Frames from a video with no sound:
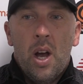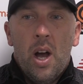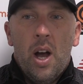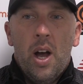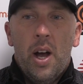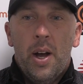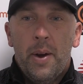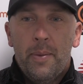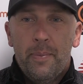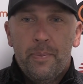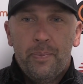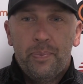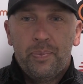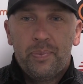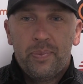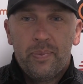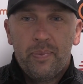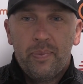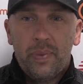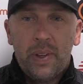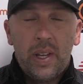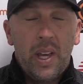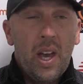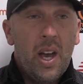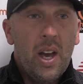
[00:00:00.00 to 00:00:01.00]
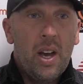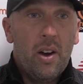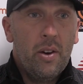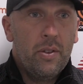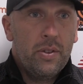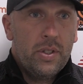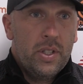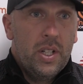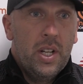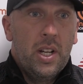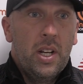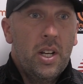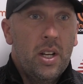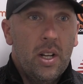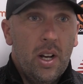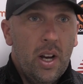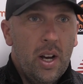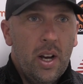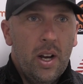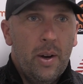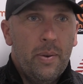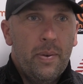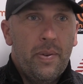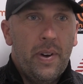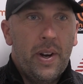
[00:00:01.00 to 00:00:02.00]
I've
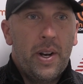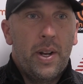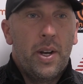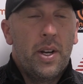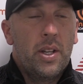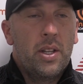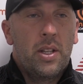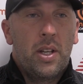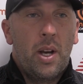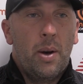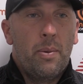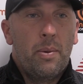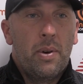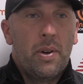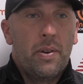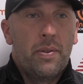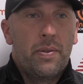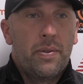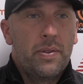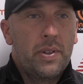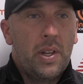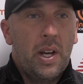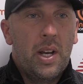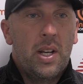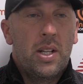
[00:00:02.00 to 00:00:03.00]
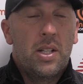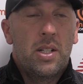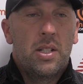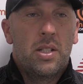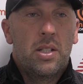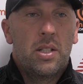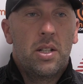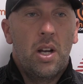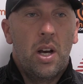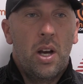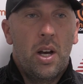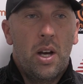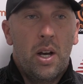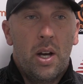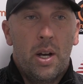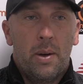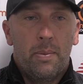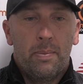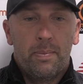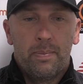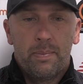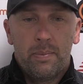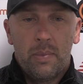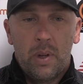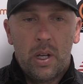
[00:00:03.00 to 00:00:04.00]
had a couple of days
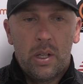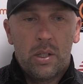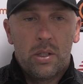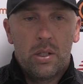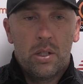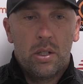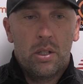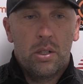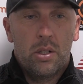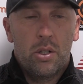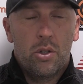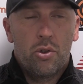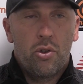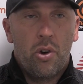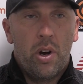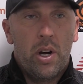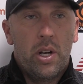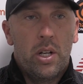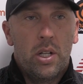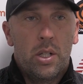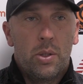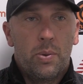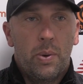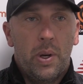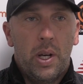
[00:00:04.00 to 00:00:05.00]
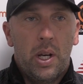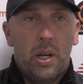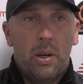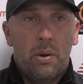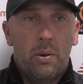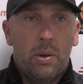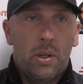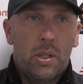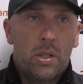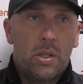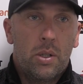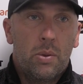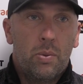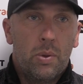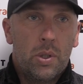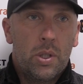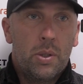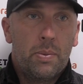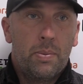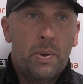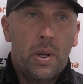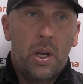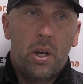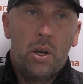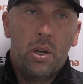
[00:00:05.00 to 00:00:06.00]
to train this week, which
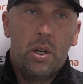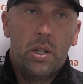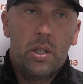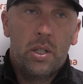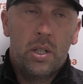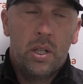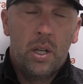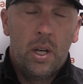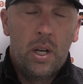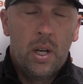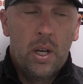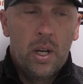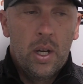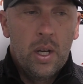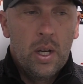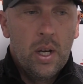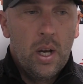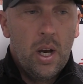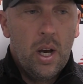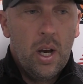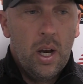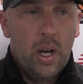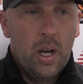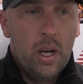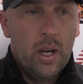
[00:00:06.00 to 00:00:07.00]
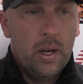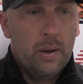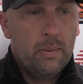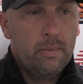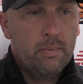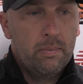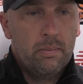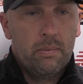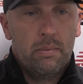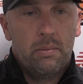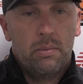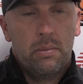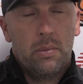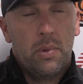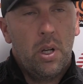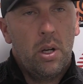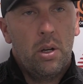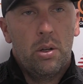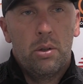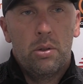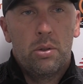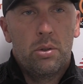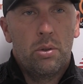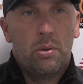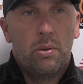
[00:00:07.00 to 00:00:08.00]
has been good.
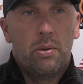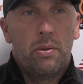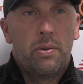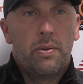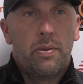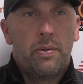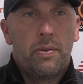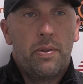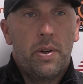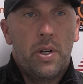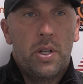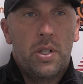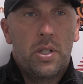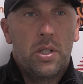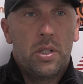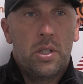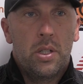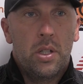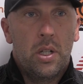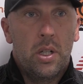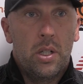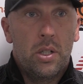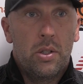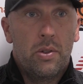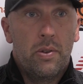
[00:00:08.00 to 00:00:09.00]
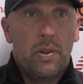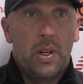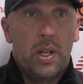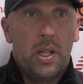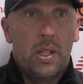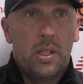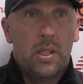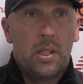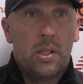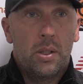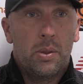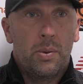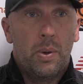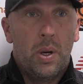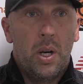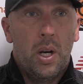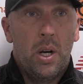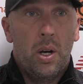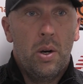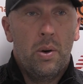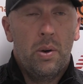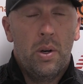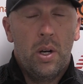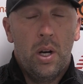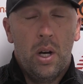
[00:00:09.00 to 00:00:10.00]
No sort of fresh injuries as
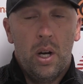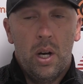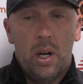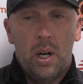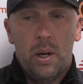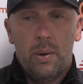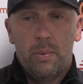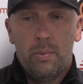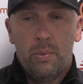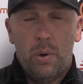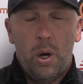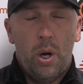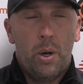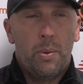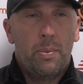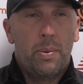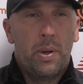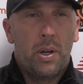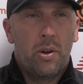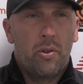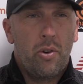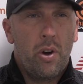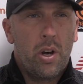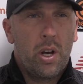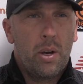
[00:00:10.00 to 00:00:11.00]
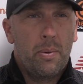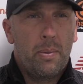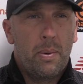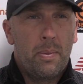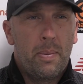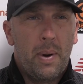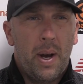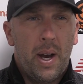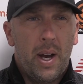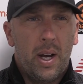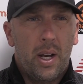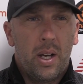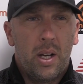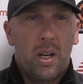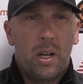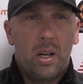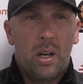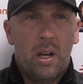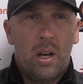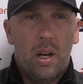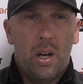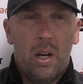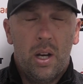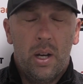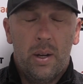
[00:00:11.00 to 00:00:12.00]
well. Hoping Greg will be back.
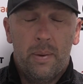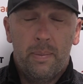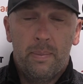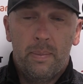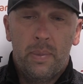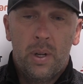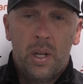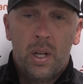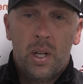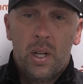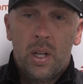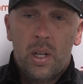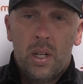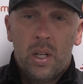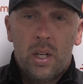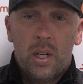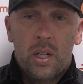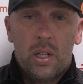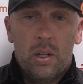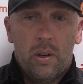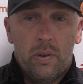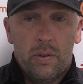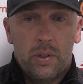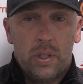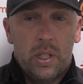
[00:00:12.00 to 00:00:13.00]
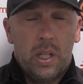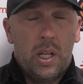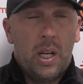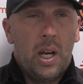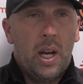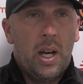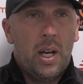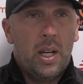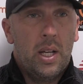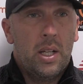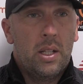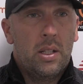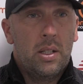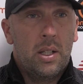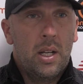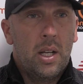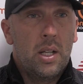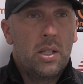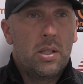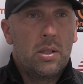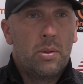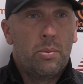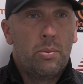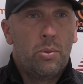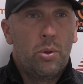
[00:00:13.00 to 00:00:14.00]
Obviously, Kane
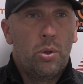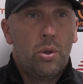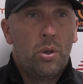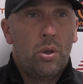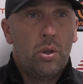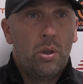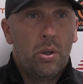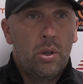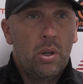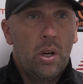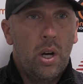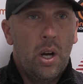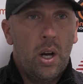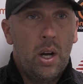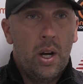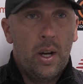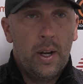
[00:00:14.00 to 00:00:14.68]
getting some more